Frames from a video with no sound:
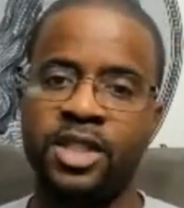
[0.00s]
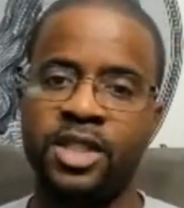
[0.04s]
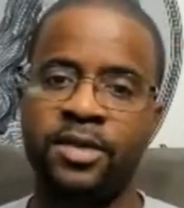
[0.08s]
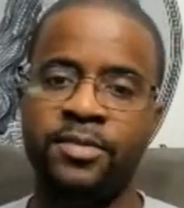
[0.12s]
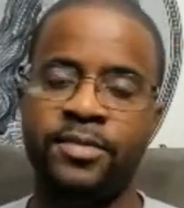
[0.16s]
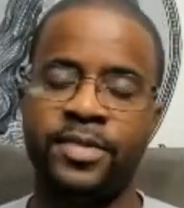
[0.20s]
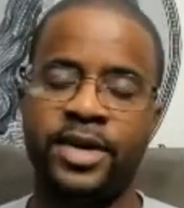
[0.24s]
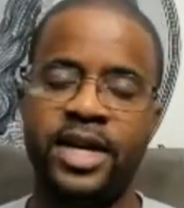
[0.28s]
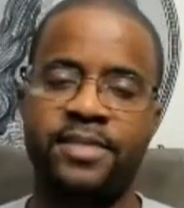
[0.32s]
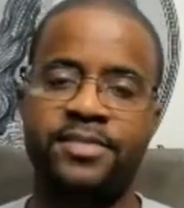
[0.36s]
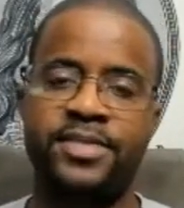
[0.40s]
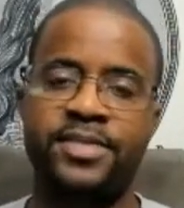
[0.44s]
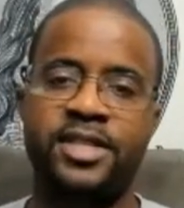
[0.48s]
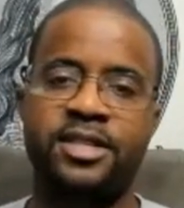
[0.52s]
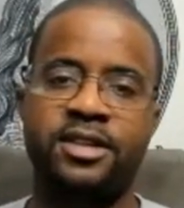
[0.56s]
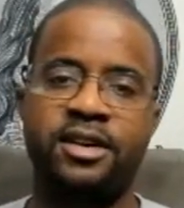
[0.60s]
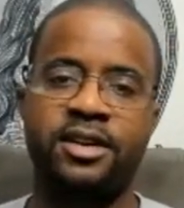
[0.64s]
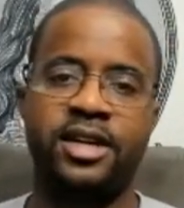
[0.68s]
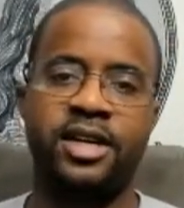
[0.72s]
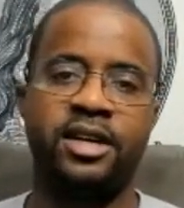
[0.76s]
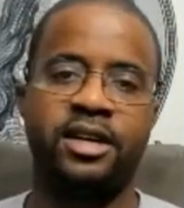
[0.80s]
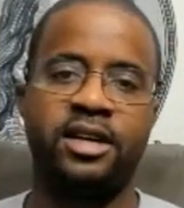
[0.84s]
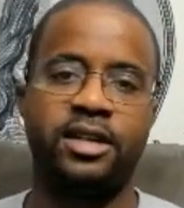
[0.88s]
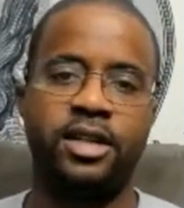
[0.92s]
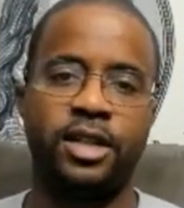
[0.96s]
But I'm
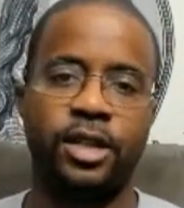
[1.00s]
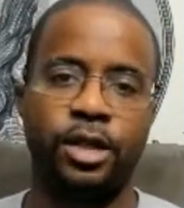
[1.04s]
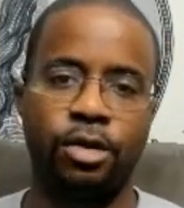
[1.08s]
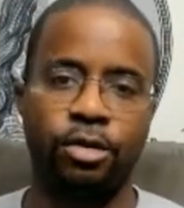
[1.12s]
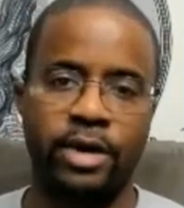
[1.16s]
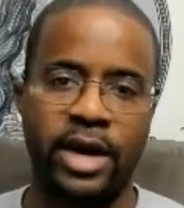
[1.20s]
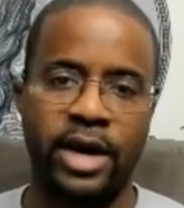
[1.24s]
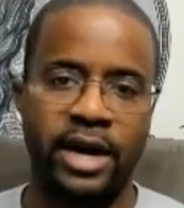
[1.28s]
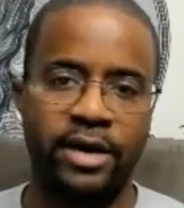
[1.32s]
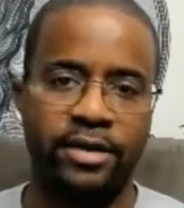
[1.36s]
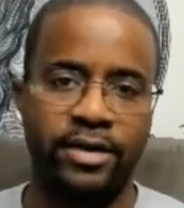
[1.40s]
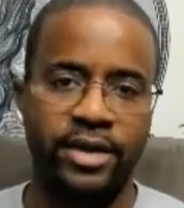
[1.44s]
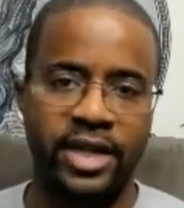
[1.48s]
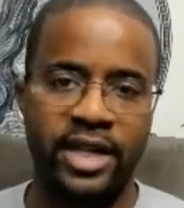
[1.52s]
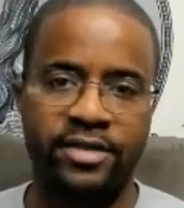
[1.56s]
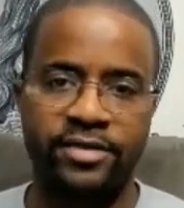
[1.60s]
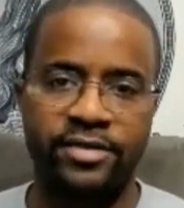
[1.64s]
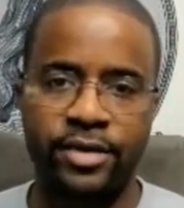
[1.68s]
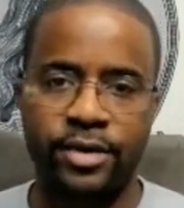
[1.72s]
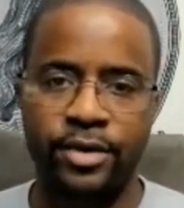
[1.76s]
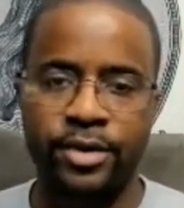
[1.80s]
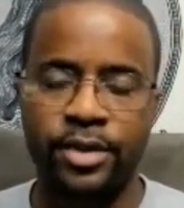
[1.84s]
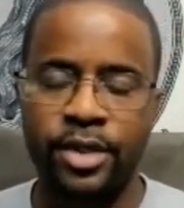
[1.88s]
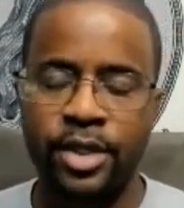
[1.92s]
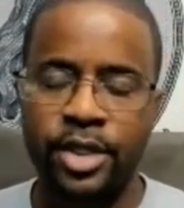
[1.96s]
starting on the ground
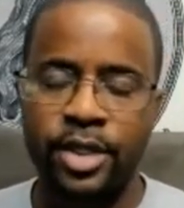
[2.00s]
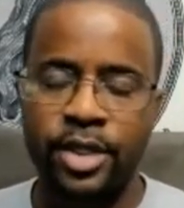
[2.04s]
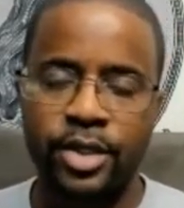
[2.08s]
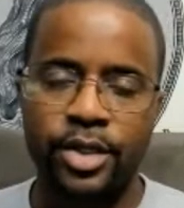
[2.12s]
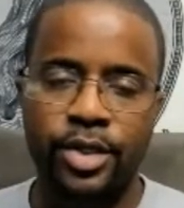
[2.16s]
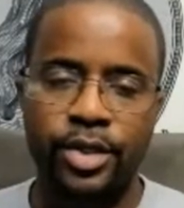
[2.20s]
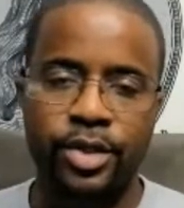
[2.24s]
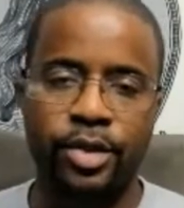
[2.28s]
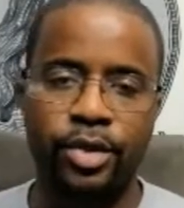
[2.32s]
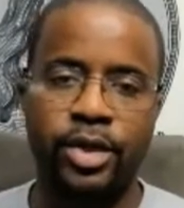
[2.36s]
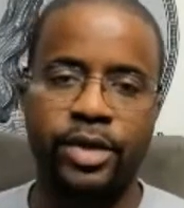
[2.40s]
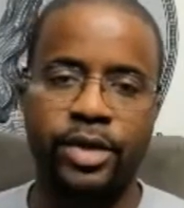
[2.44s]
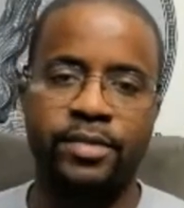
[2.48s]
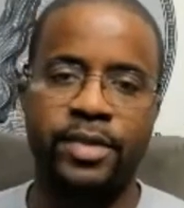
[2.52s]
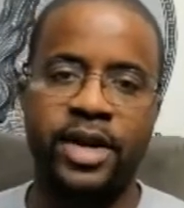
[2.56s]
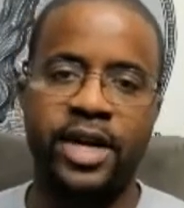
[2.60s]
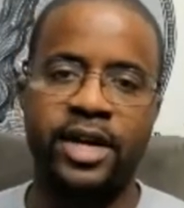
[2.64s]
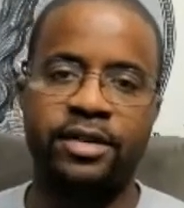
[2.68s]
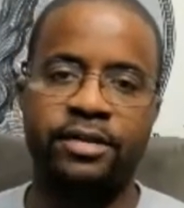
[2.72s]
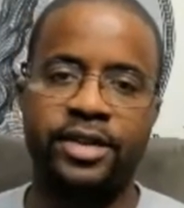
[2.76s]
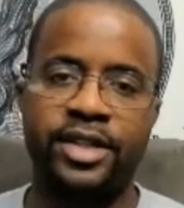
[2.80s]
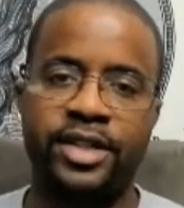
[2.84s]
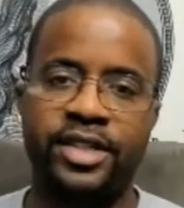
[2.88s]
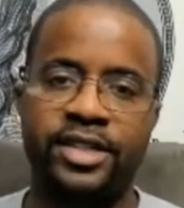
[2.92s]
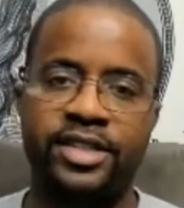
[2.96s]
level doing my
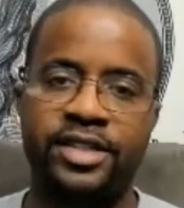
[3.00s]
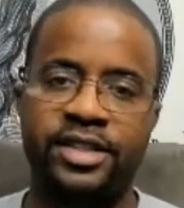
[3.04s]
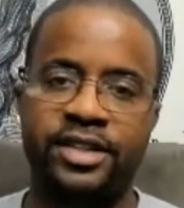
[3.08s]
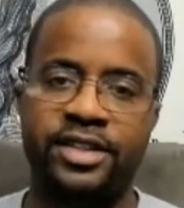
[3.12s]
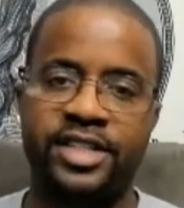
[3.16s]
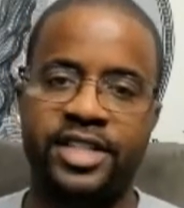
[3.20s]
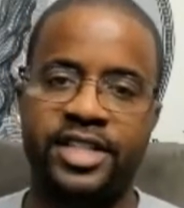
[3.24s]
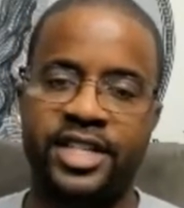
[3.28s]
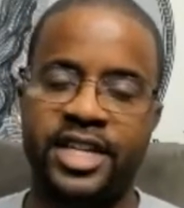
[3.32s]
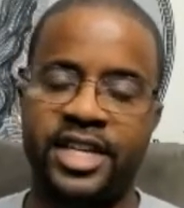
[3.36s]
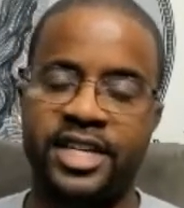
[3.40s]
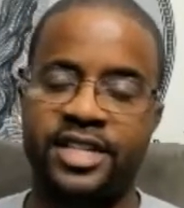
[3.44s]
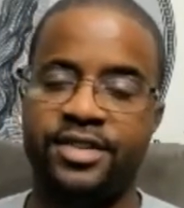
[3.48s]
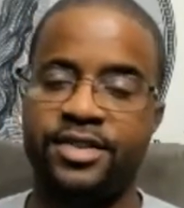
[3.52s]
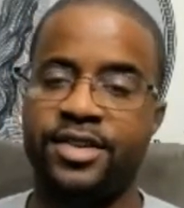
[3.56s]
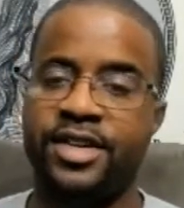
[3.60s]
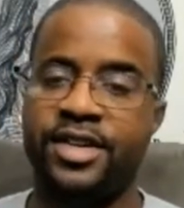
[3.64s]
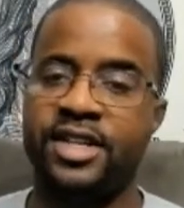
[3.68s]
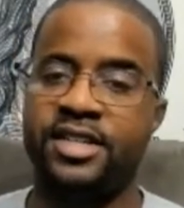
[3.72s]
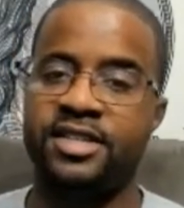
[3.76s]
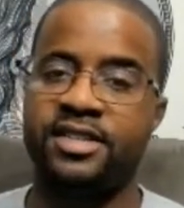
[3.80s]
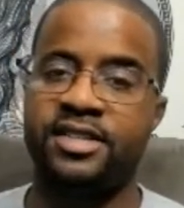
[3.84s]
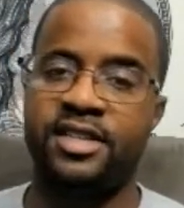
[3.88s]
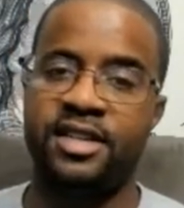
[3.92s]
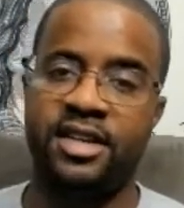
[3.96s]
research, and as you
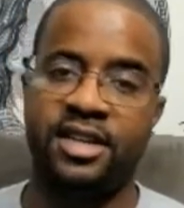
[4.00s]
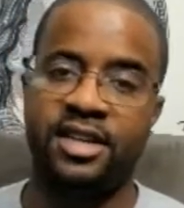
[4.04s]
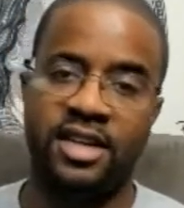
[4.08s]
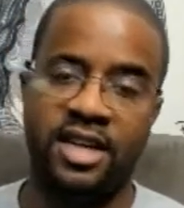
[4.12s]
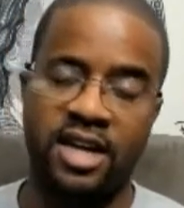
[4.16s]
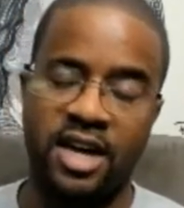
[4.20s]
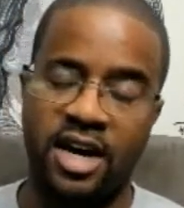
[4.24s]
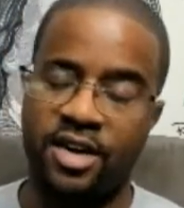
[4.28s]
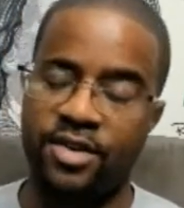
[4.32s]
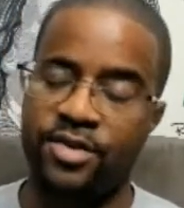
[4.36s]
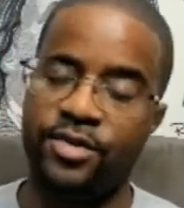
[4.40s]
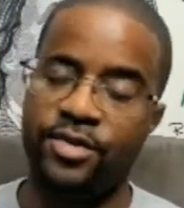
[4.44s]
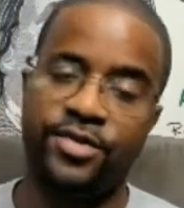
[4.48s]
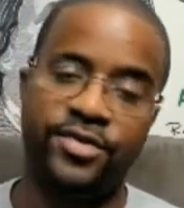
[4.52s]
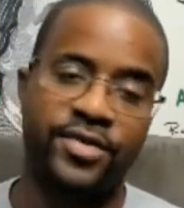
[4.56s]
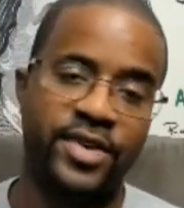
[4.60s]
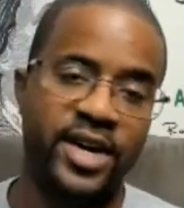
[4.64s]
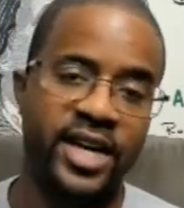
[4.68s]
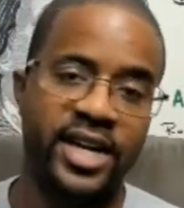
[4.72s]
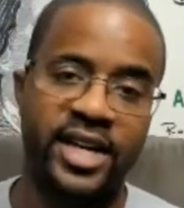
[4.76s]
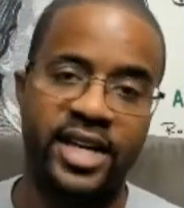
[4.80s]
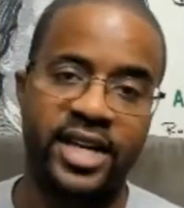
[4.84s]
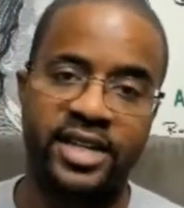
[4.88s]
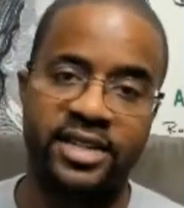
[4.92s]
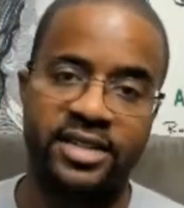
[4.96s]
can see, Yahoo
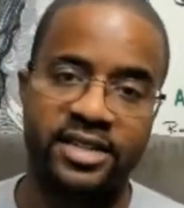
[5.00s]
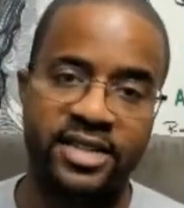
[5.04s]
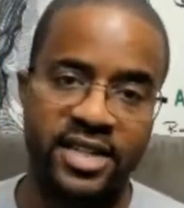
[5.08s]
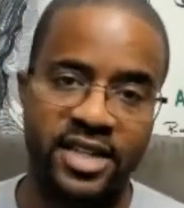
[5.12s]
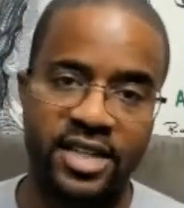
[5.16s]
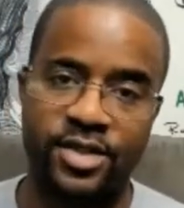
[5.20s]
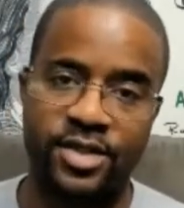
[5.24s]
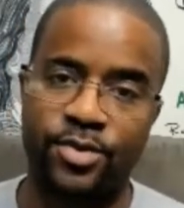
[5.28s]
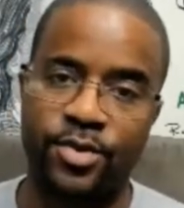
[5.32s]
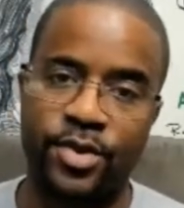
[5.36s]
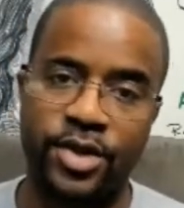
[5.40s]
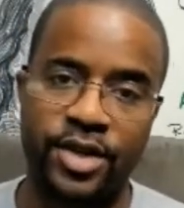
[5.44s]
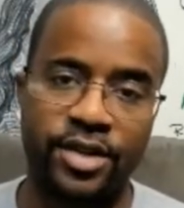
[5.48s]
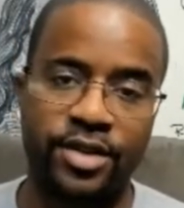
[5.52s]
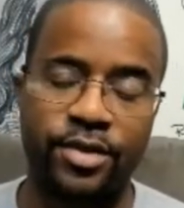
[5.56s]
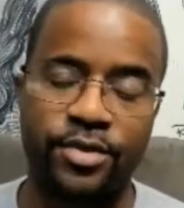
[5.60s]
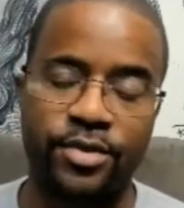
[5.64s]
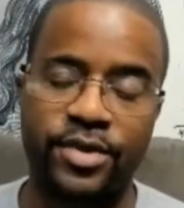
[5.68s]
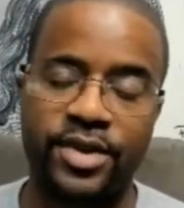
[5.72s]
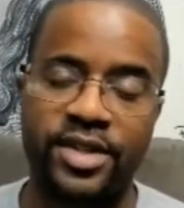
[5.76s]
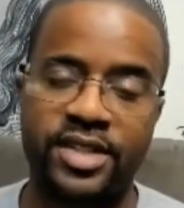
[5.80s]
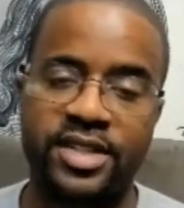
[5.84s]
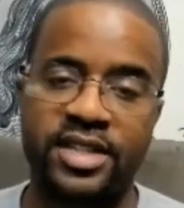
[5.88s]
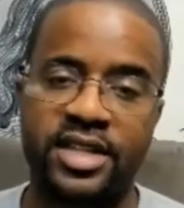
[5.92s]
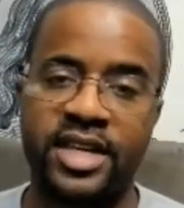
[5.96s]
Finance is one of the
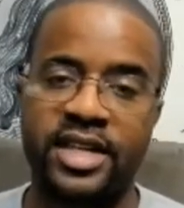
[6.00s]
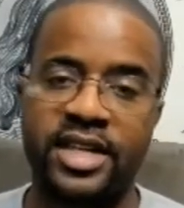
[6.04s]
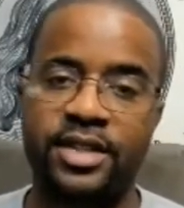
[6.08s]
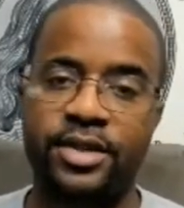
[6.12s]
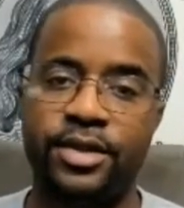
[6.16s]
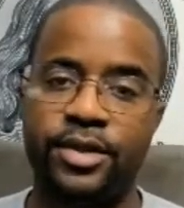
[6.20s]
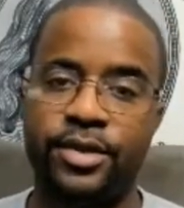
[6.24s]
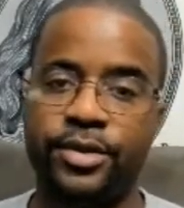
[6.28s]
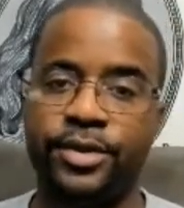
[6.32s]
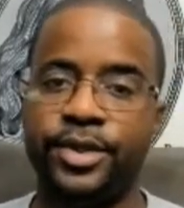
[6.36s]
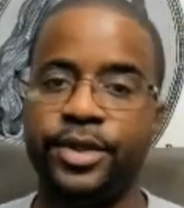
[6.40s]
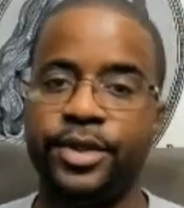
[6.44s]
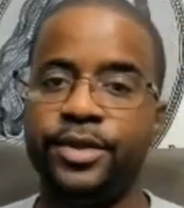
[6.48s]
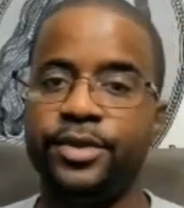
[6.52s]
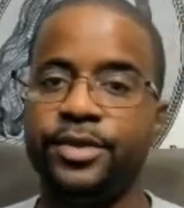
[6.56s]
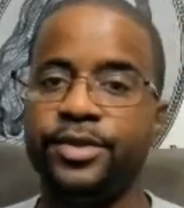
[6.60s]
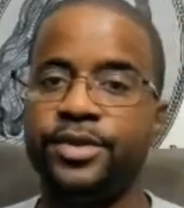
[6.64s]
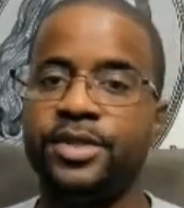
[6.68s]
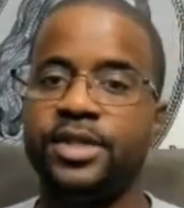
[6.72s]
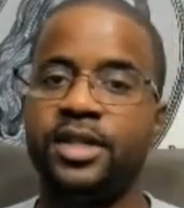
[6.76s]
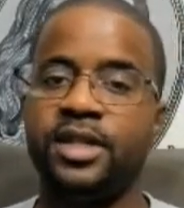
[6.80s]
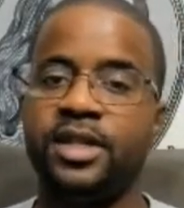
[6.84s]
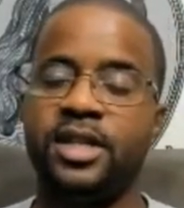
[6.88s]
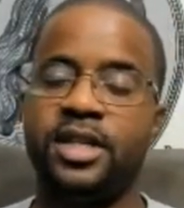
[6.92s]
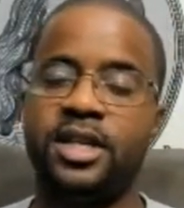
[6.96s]
ones that I do use
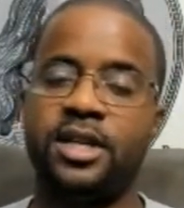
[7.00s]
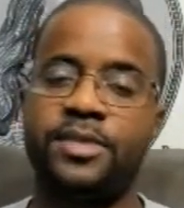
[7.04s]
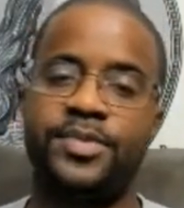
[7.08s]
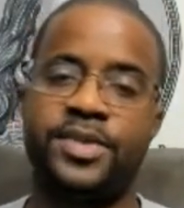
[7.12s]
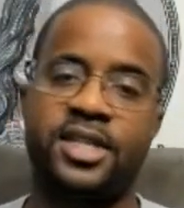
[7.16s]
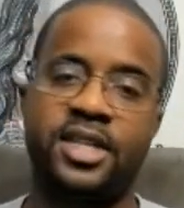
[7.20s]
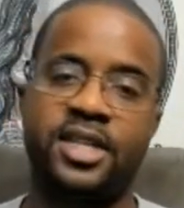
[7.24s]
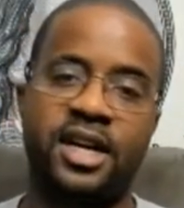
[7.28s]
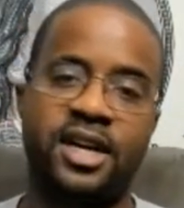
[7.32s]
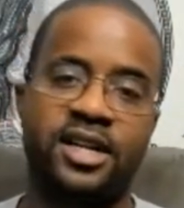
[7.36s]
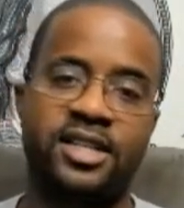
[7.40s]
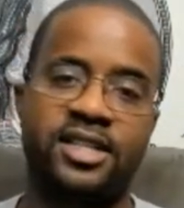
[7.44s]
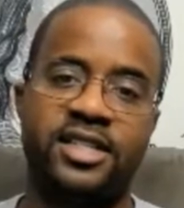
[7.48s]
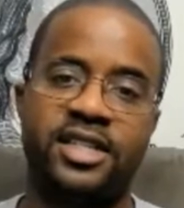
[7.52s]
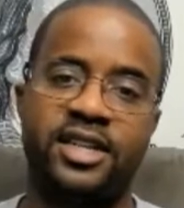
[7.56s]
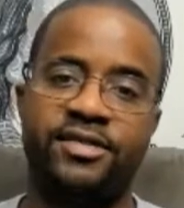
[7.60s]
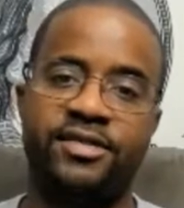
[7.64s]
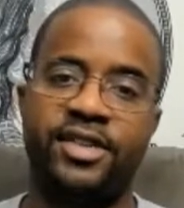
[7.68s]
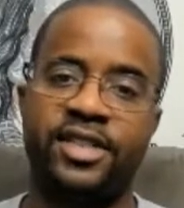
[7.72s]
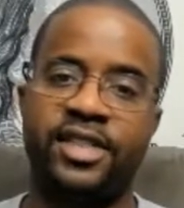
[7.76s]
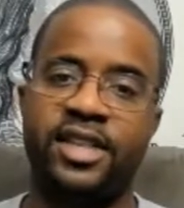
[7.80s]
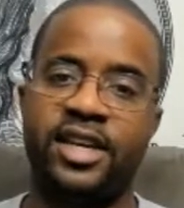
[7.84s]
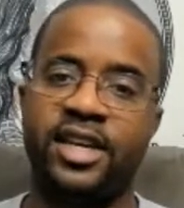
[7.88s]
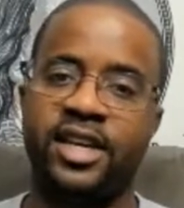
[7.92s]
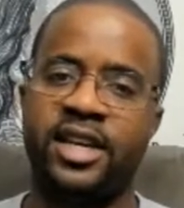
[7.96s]
to look up stocks and
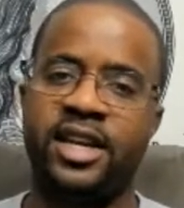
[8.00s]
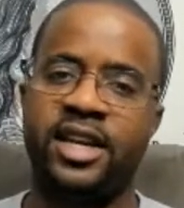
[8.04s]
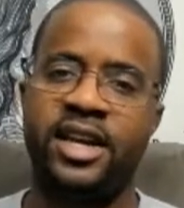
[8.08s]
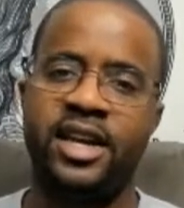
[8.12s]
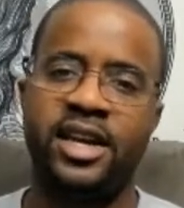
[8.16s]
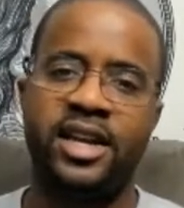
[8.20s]
everything.